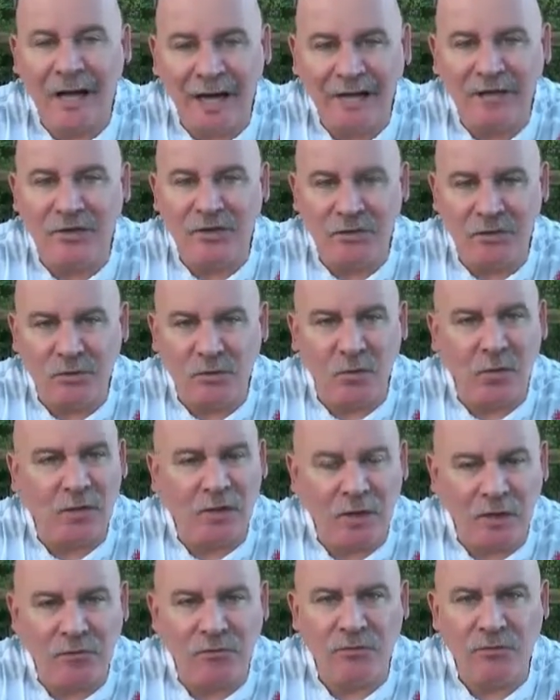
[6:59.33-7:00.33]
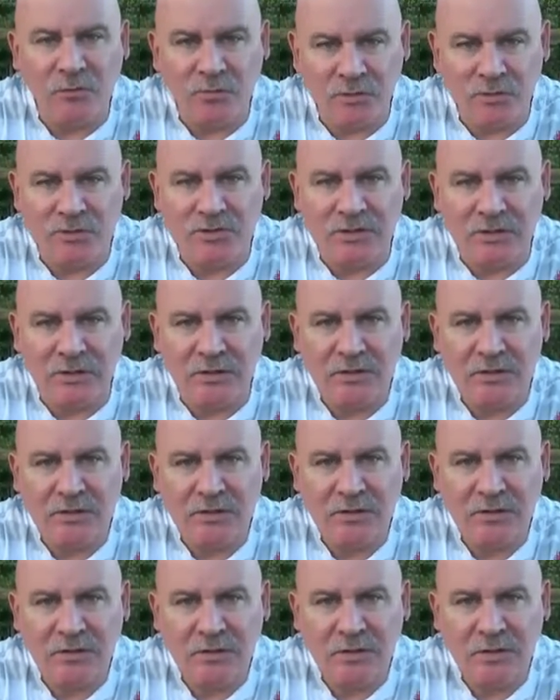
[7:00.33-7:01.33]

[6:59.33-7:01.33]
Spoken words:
I do, 100%.